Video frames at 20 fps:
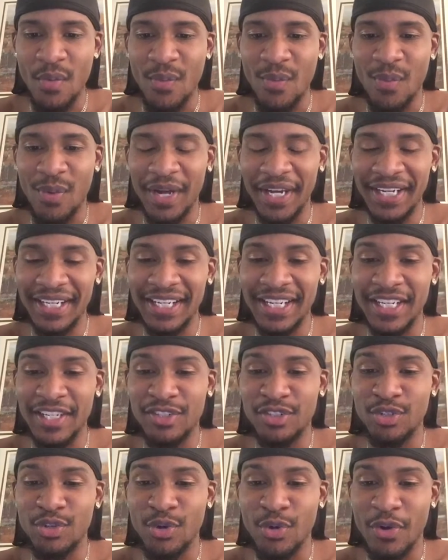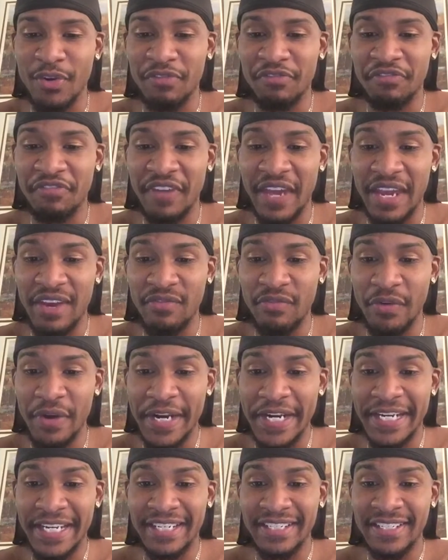What is your
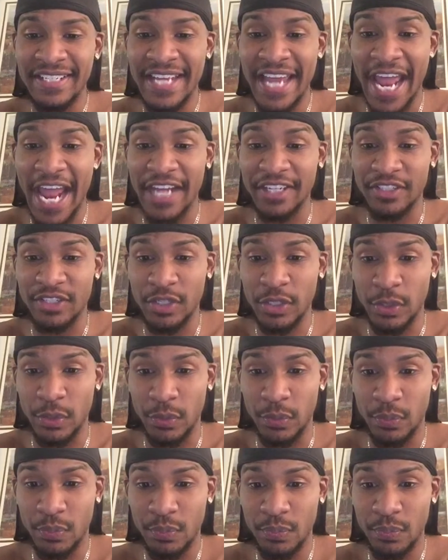favorite tattoo?